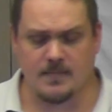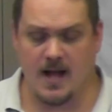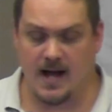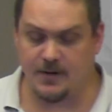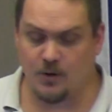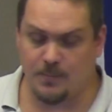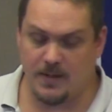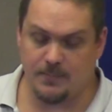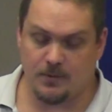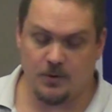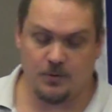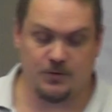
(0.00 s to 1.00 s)
I know
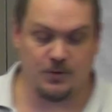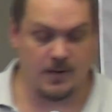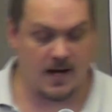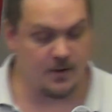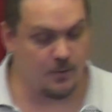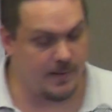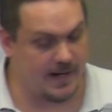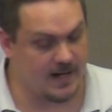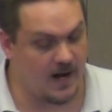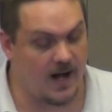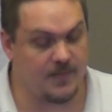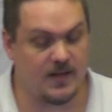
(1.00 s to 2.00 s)
people who do not obey
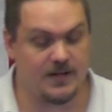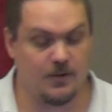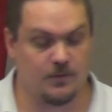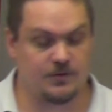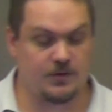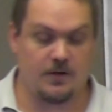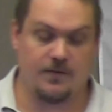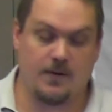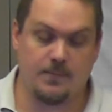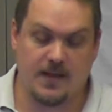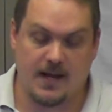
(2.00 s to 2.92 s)
God, they don't serve Him,